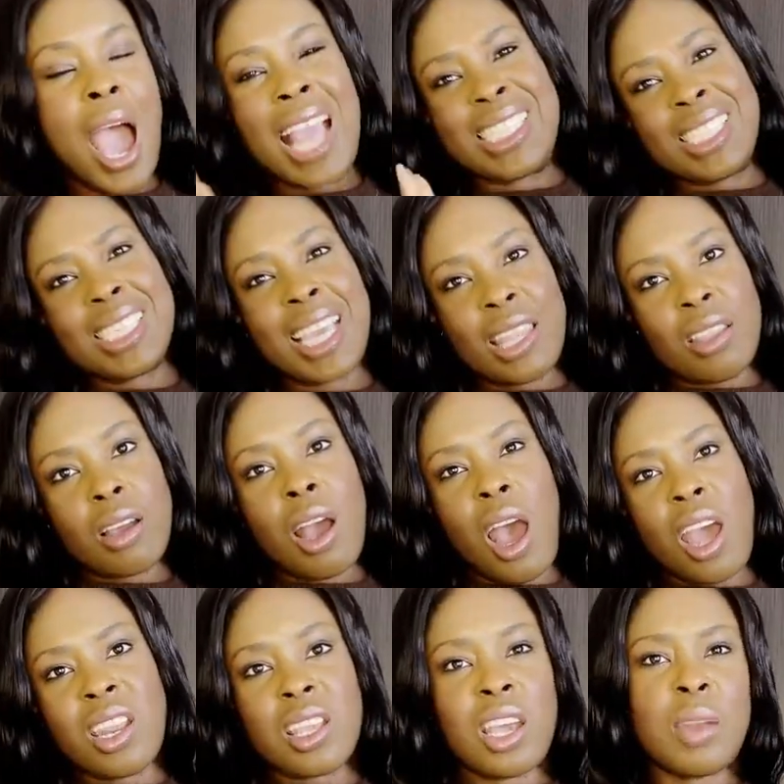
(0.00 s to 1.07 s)
I didn't get the
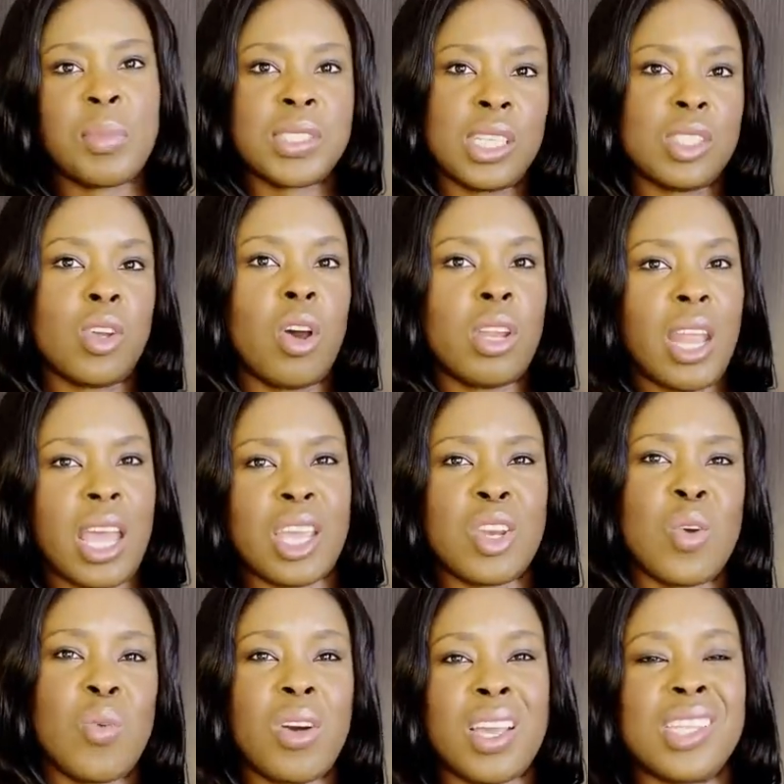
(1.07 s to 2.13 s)
cardigan because I thought that, you
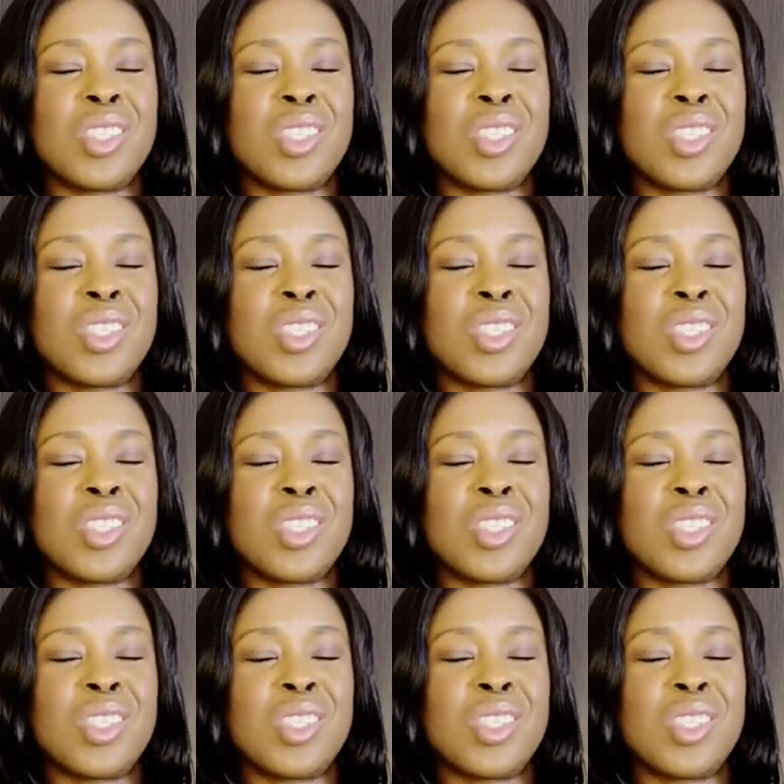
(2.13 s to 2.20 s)
know what,